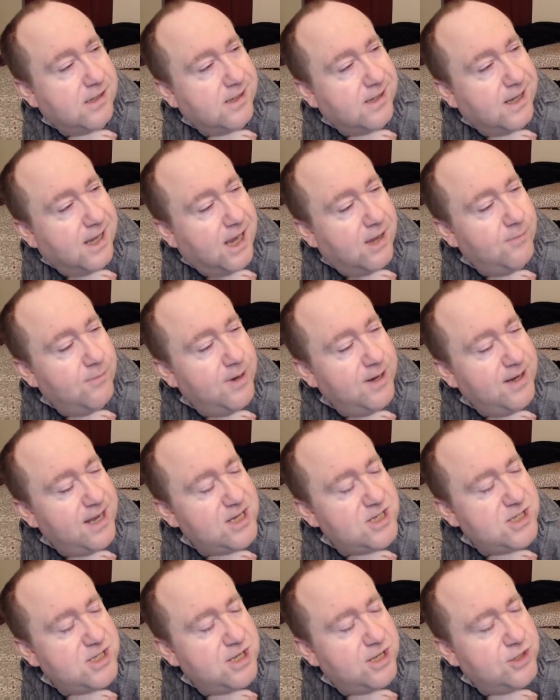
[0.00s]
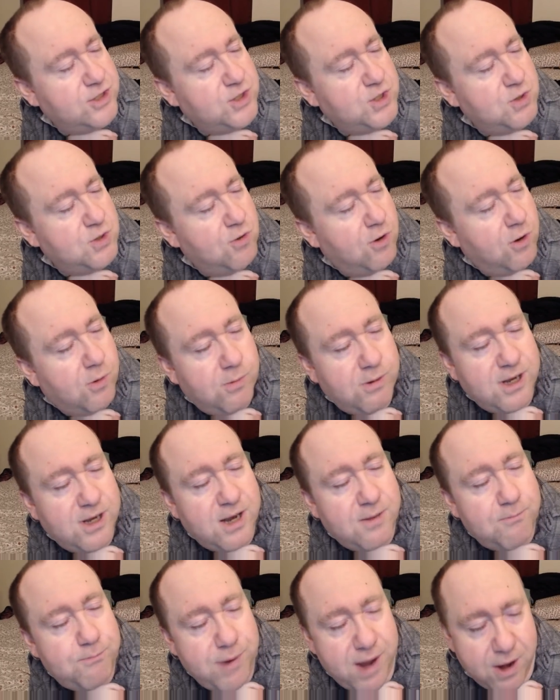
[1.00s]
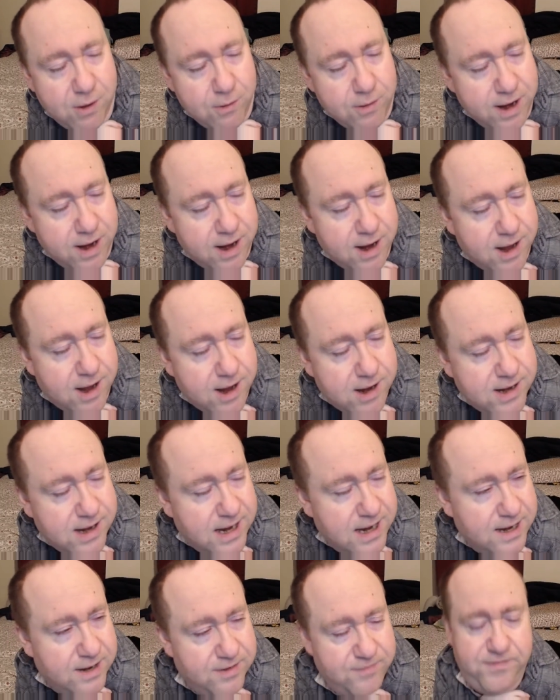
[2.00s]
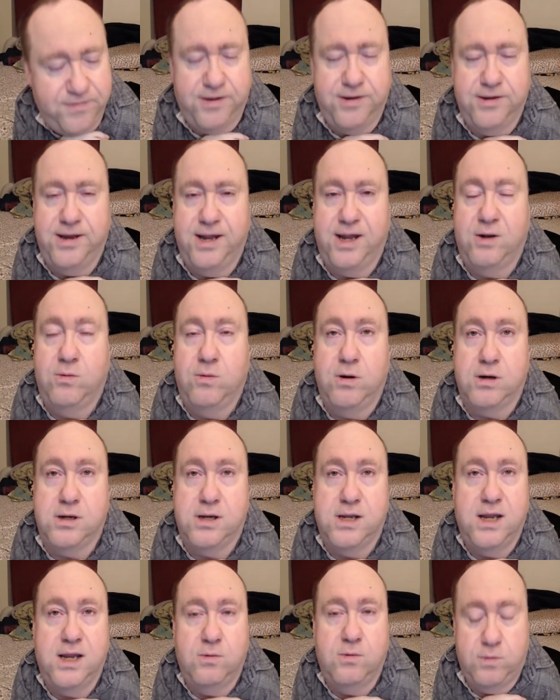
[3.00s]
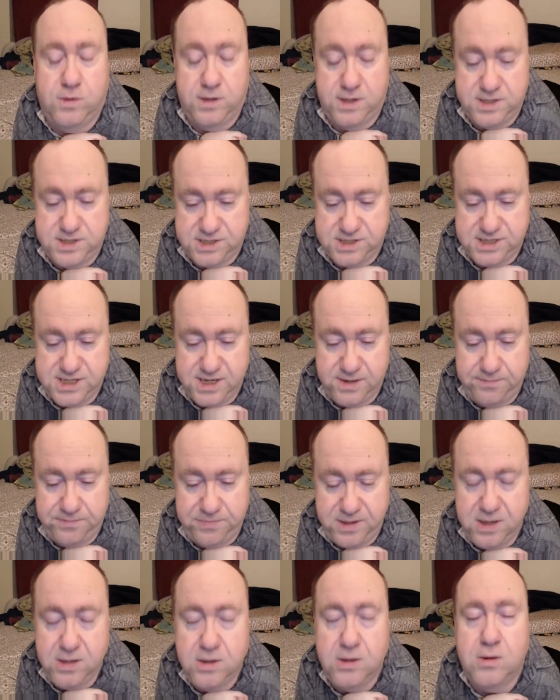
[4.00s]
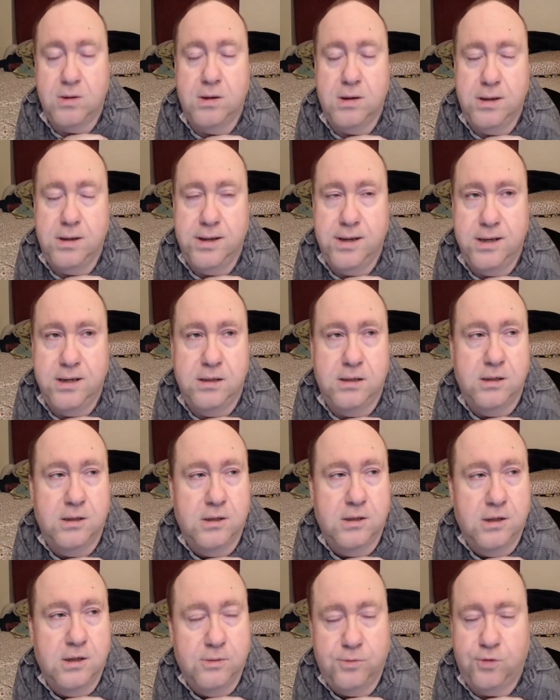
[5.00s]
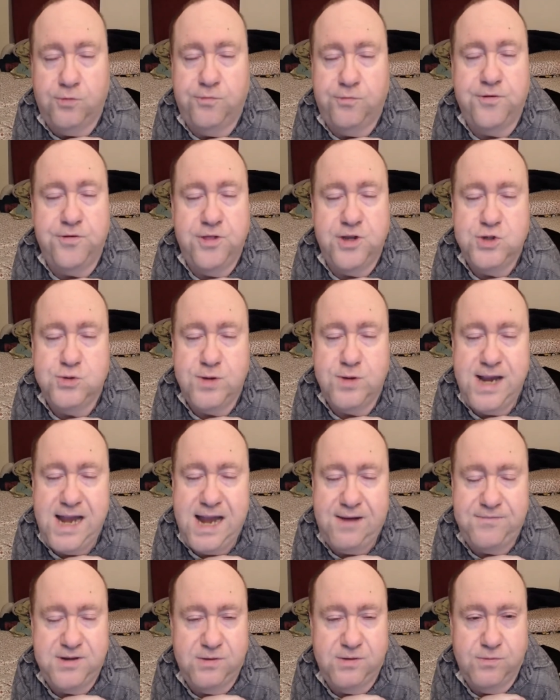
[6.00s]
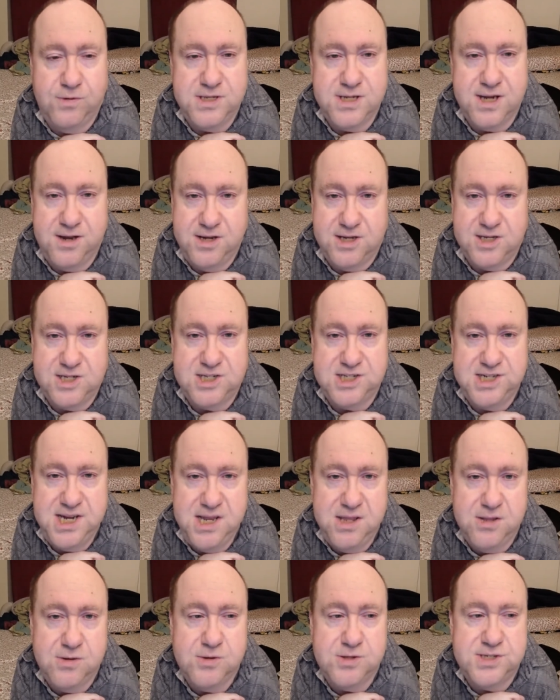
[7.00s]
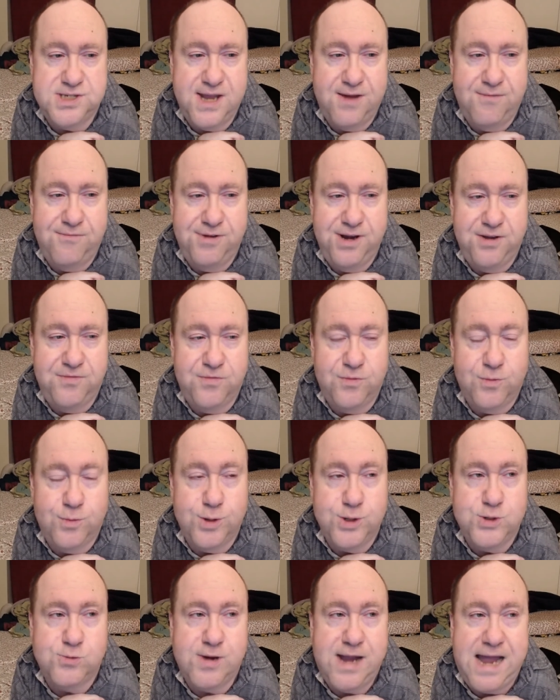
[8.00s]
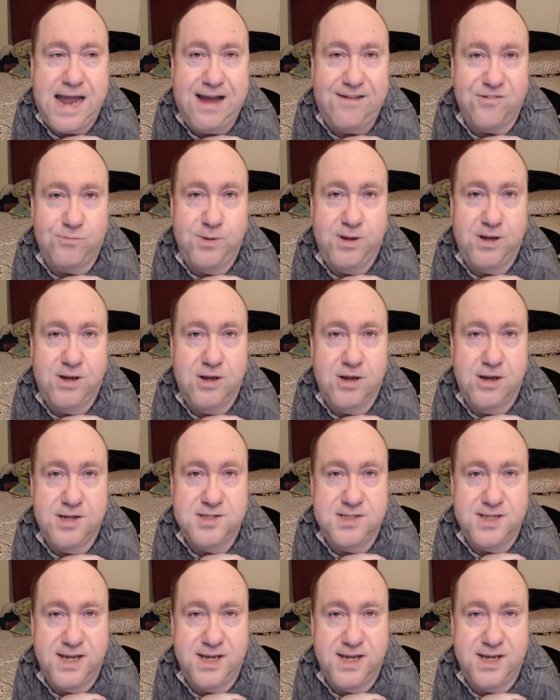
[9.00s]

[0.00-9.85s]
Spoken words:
I mean, they still do them and they bury it on NFL Network. It was something on for the draft. It was on the Steelers 74 draft because they